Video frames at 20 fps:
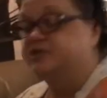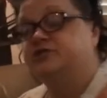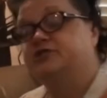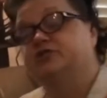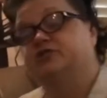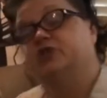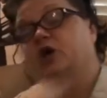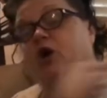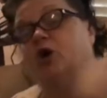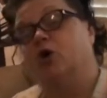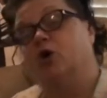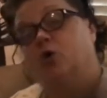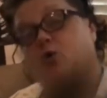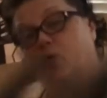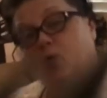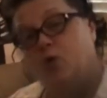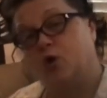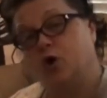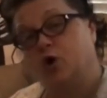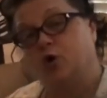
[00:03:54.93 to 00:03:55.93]

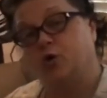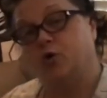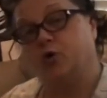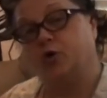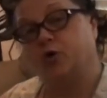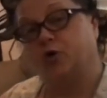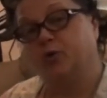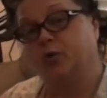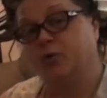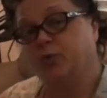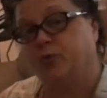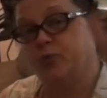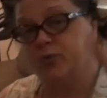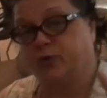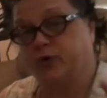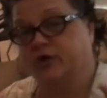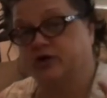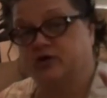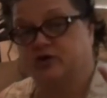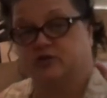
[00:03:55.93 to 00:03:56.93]
so
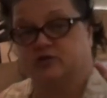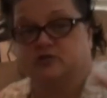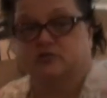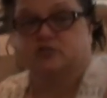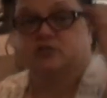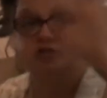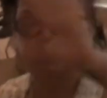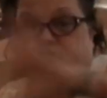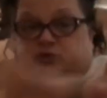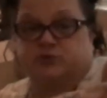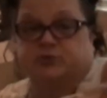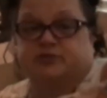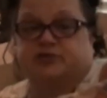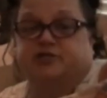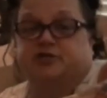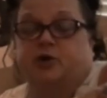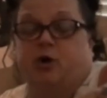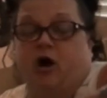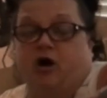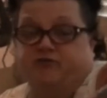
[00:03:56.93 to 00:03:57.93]
we're
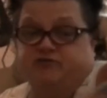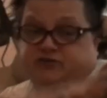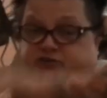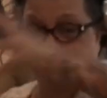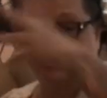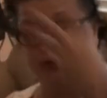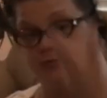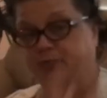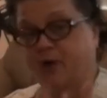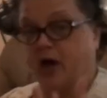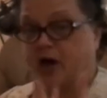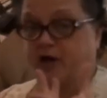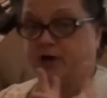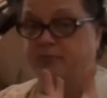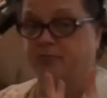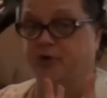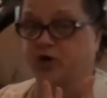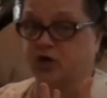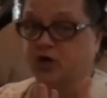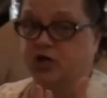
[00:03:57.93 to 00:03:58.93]
switching off. She'll buy
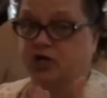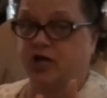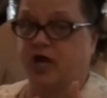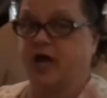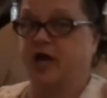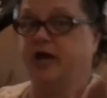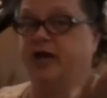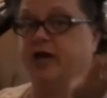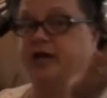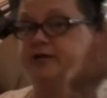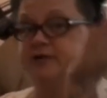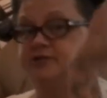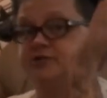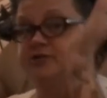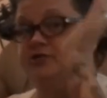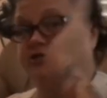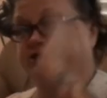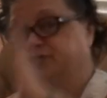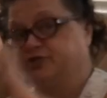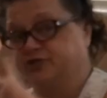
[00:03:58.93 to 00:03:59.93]
a book and
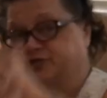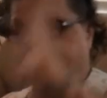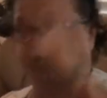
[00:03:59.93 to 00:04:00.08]
she'll